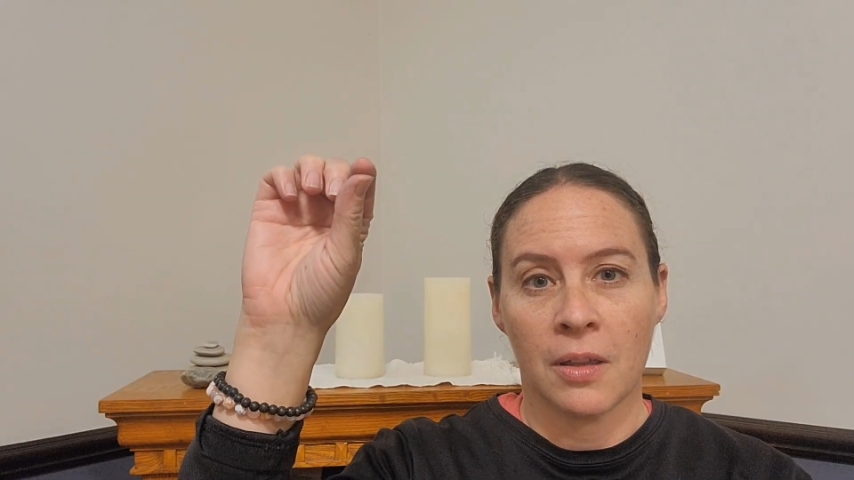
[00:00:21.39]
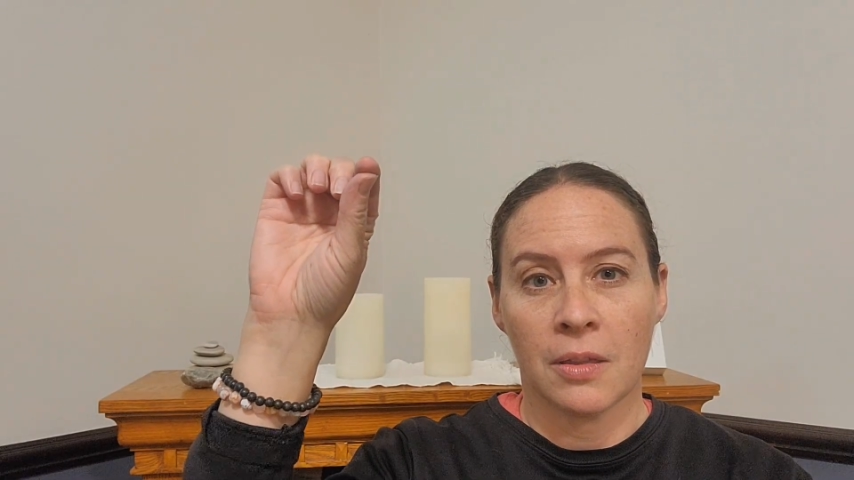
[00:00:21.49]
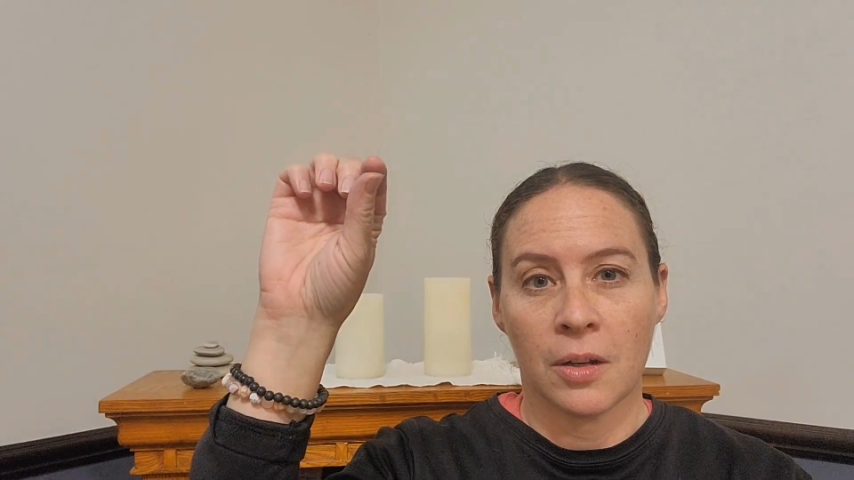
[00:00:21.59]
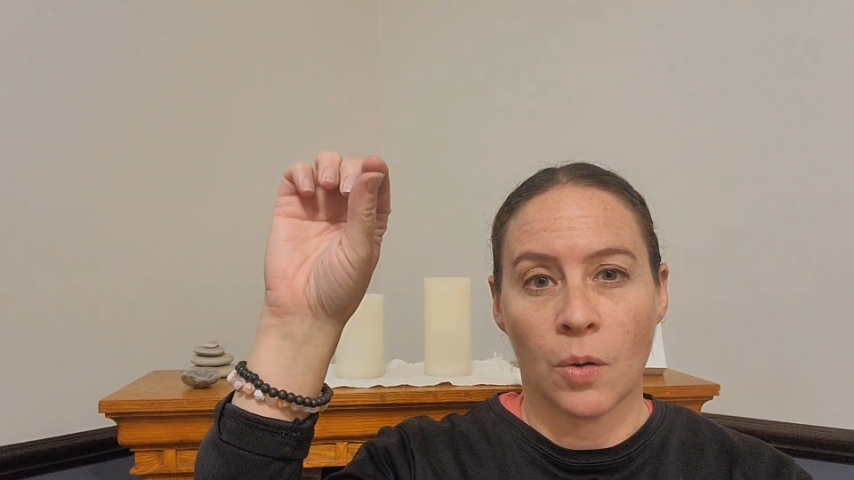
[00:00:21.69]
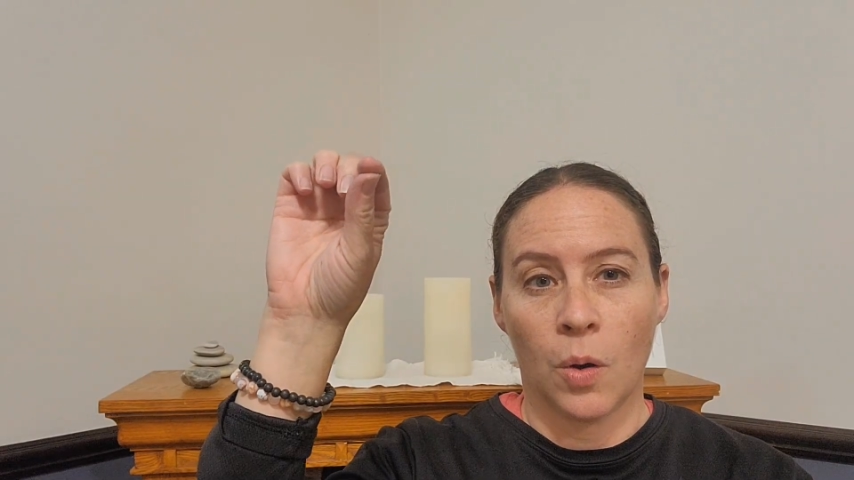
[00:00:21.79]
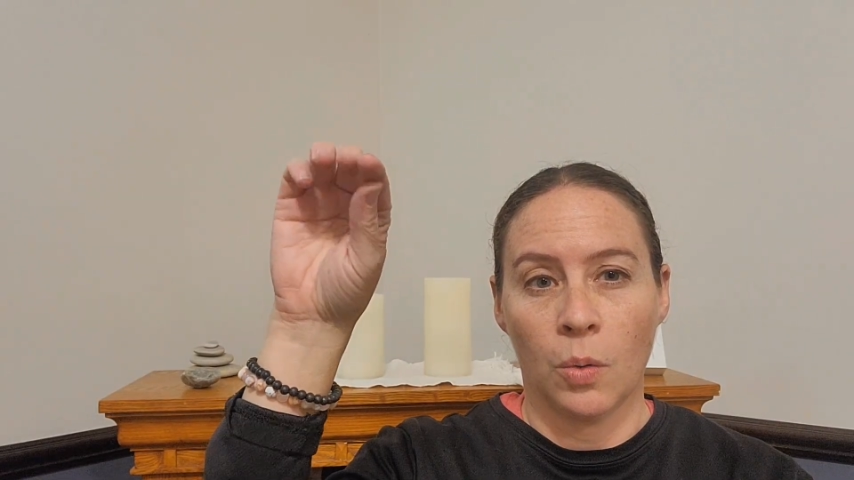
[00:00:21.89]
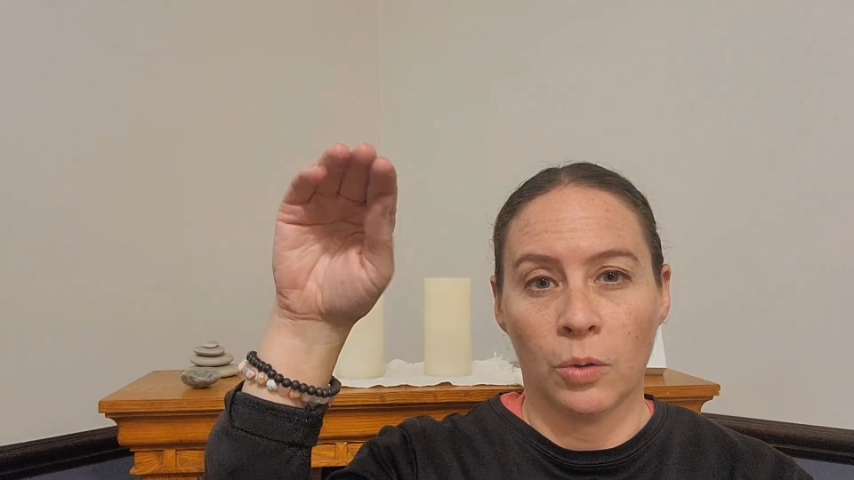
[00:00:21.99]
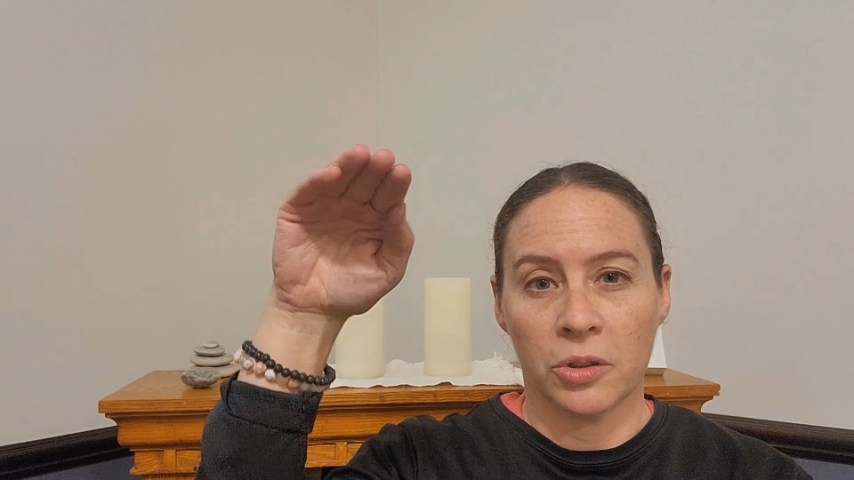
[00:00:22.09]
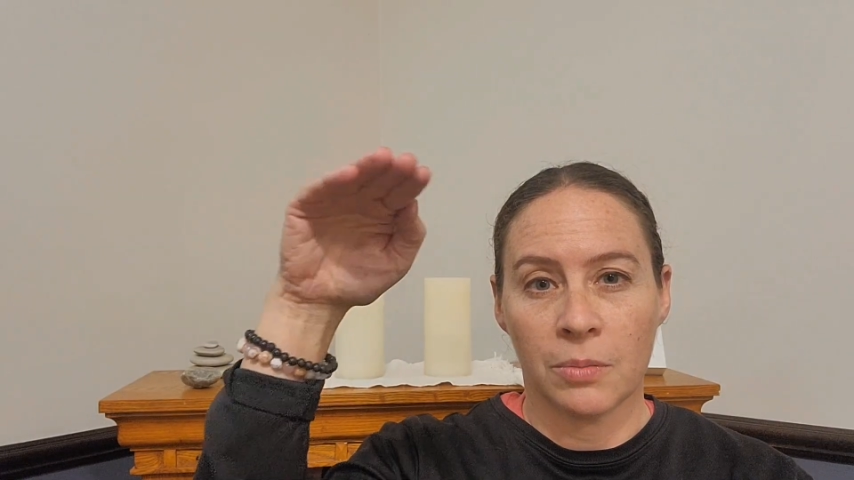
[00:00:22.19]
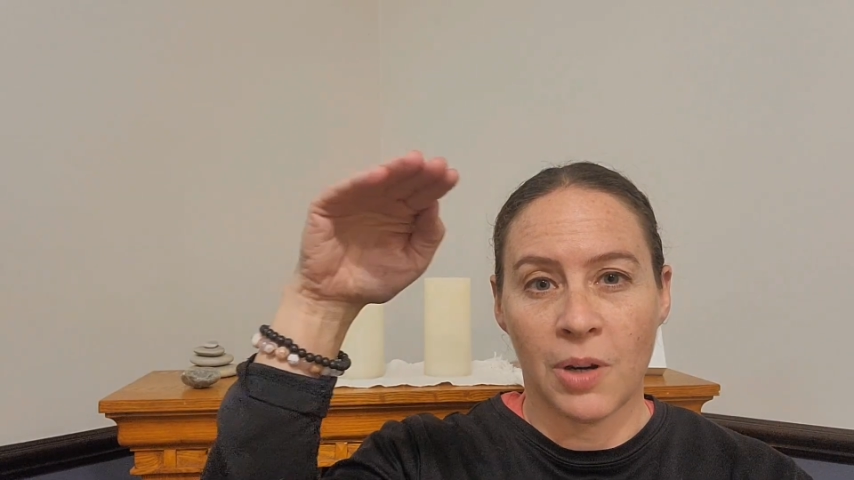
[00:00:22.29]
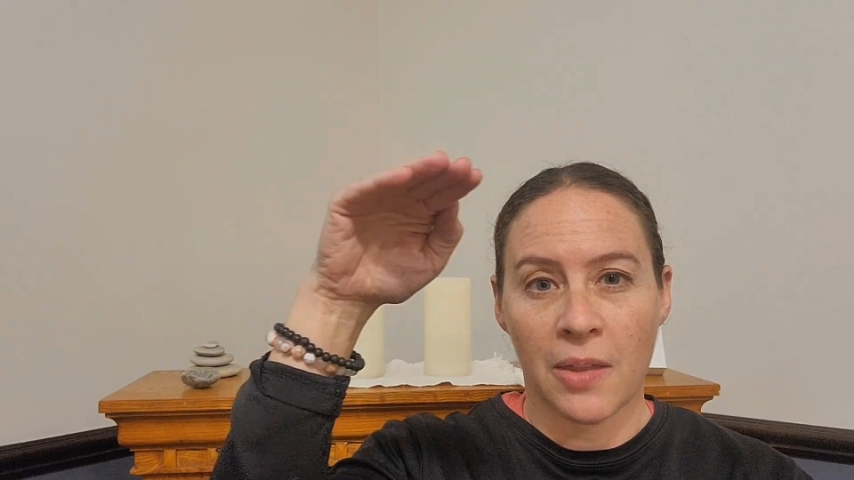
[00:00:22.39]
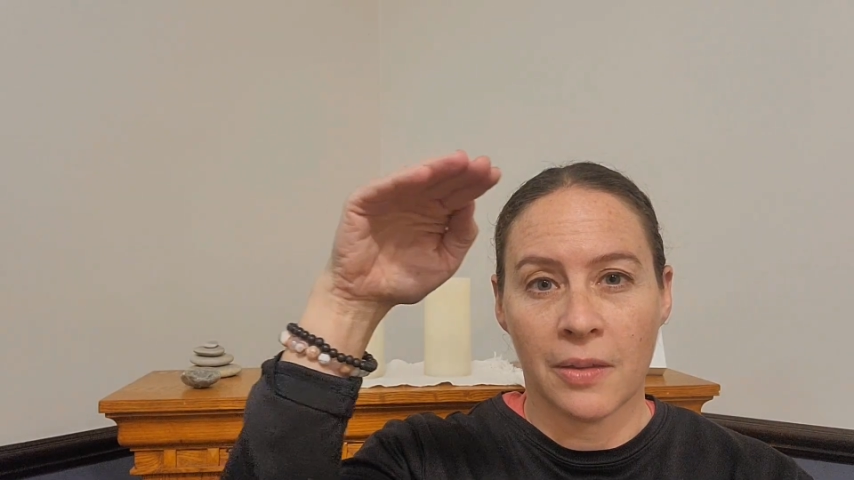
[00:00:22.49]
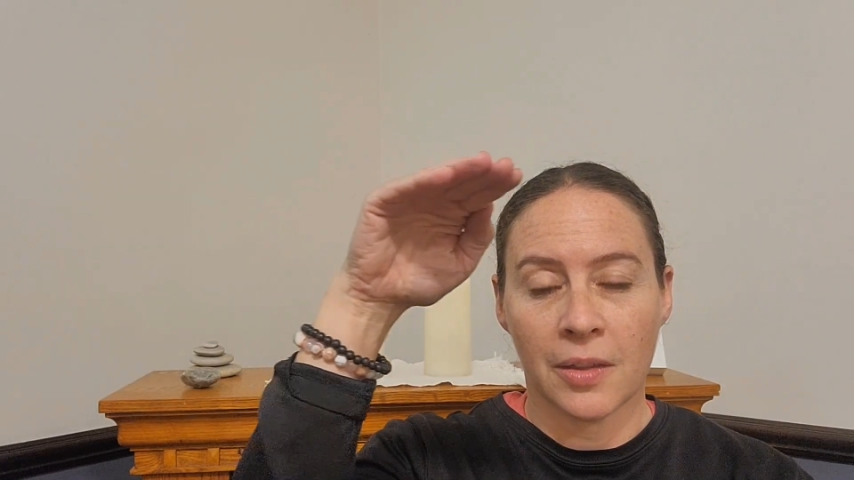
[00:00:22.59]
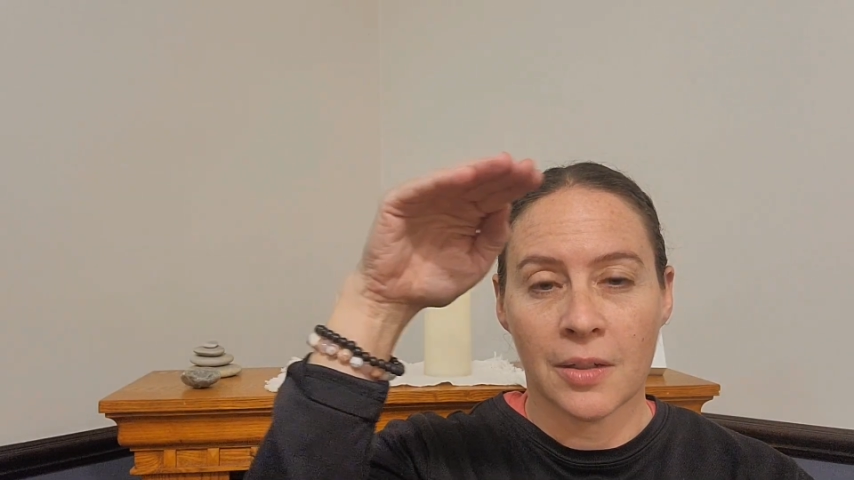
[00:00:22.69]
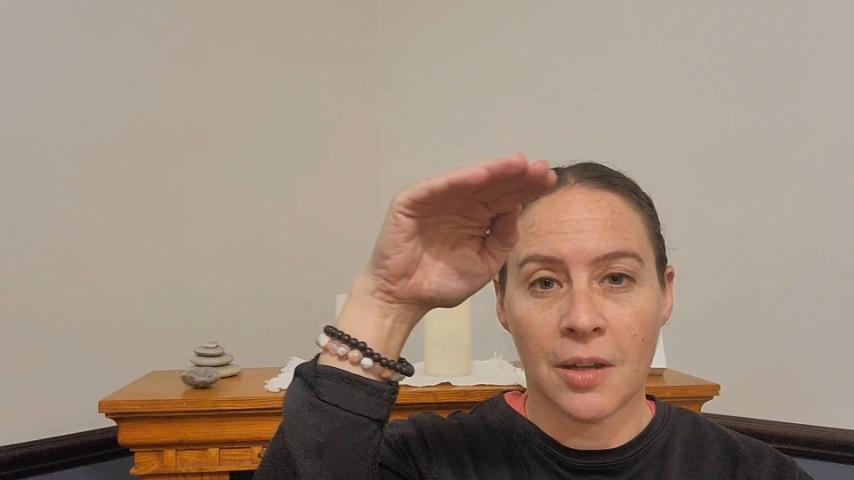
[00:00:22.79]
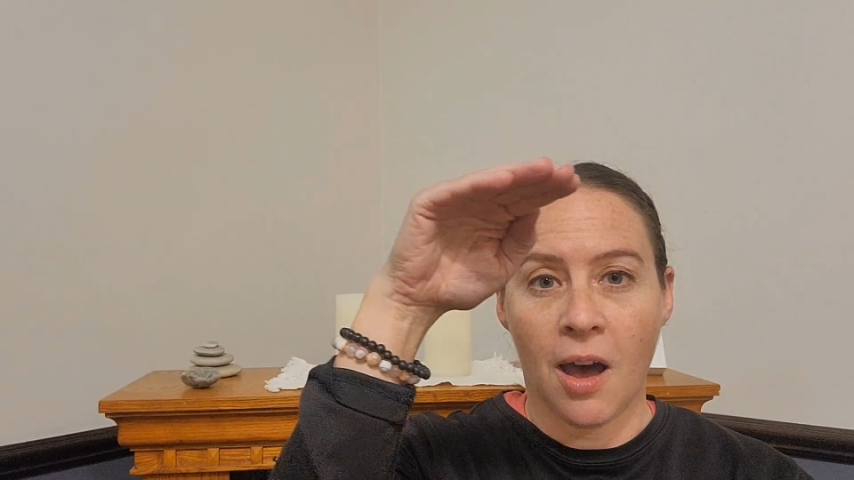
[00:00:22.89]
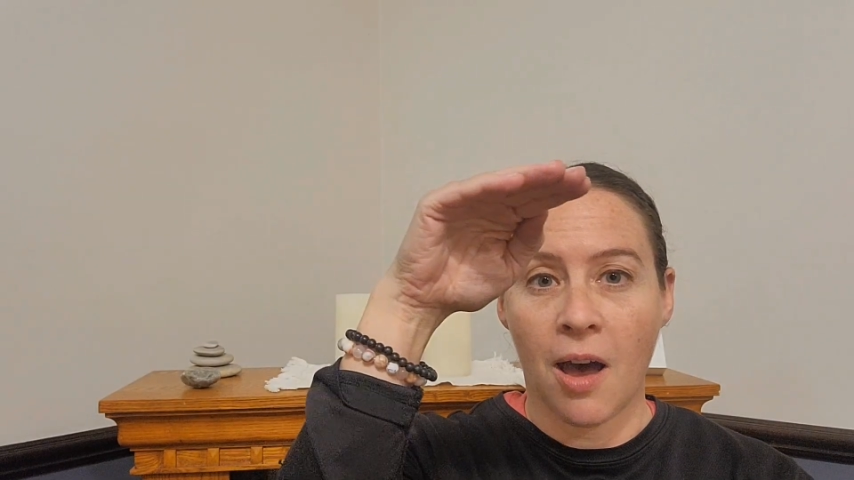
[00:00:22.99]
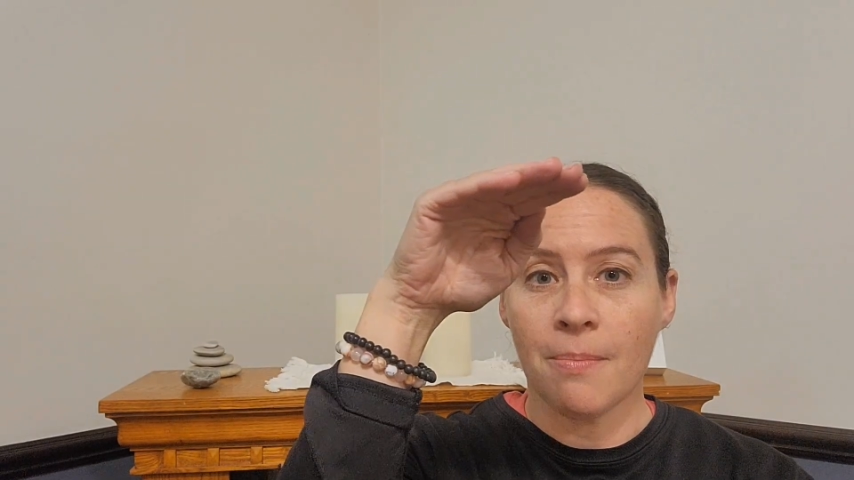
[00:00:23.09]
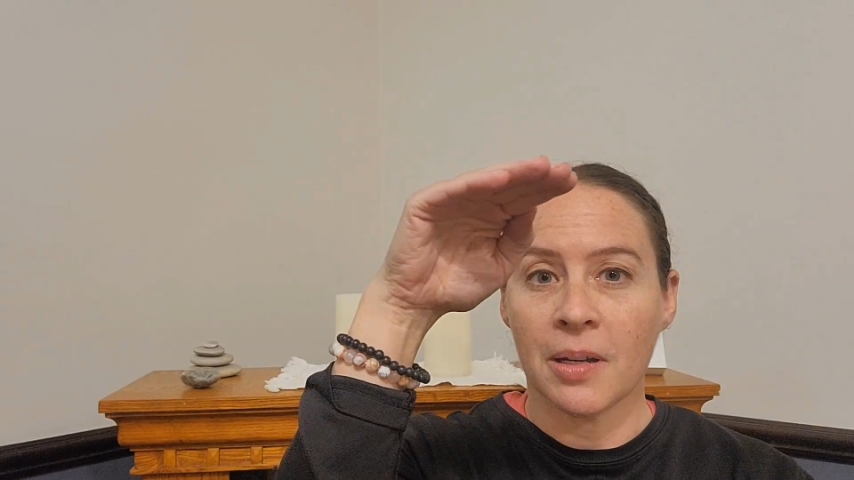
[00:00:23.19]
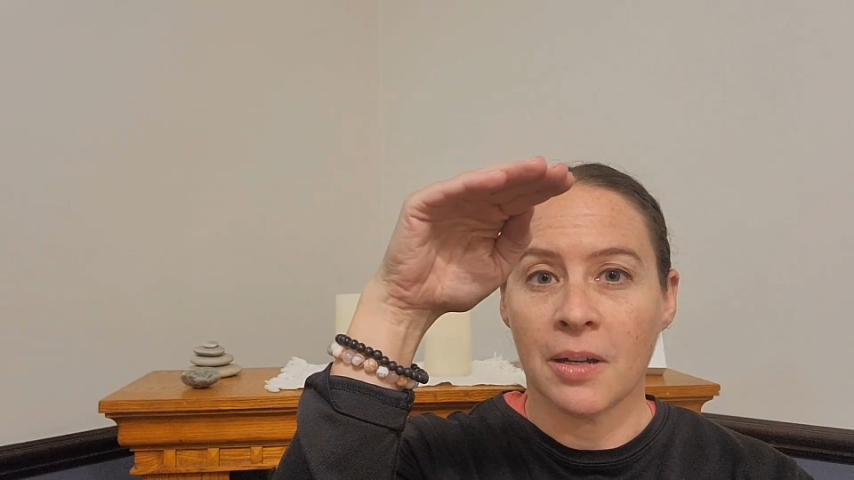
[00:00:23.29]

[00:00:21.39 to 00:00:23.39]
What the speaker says: then hold your breath at the top